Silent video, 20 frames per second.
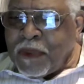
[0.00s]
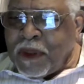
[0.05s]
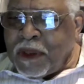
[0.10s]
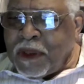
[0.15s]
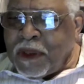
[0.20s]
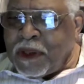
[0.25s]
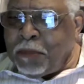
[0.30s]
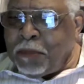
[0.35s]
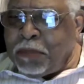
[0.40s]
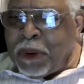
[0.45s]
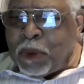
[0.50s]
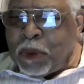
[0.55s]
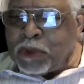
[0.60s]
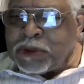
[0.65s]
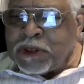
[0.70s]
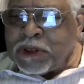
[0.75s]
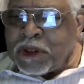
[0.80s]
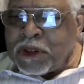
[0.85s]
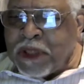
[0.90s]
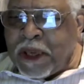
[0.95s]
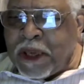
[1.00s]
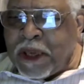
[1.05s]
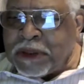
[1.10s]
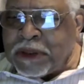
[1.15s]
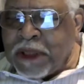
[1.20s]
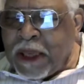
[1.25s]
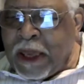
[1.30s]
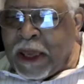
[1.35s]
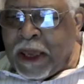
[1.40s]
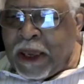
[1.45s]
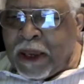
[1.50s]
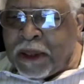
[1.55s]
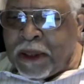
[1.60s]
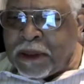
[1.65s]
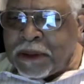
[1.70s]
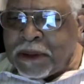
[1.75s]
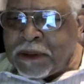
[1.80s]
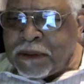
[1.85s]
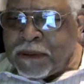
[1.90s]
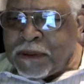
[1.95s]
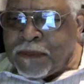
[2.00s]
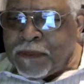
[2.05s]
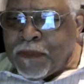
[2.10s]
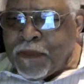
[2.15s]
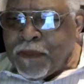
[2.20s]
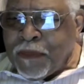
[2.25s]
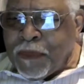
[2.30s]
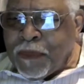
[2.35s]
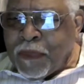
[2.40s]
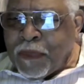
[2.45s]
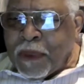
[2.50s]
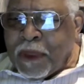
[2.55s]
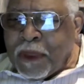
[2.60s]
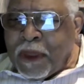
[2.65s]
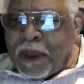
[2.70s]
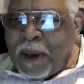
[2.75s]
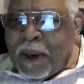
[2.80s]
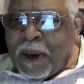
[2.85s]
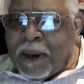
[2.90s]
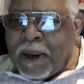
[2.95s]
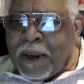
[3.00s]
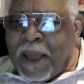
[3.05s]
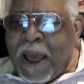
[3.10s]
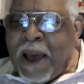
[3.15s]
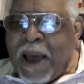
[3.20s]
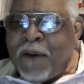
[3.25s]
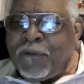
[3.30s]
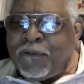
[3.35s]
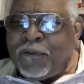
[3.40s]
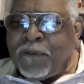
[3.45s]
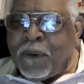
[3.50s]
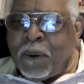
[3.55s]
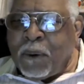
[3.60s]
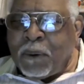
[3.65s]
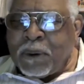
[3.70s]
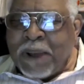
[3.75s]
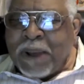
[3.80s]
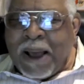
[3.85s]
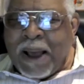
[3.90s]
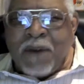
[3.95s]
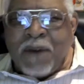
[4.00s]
and the bolts and things they had. And I fought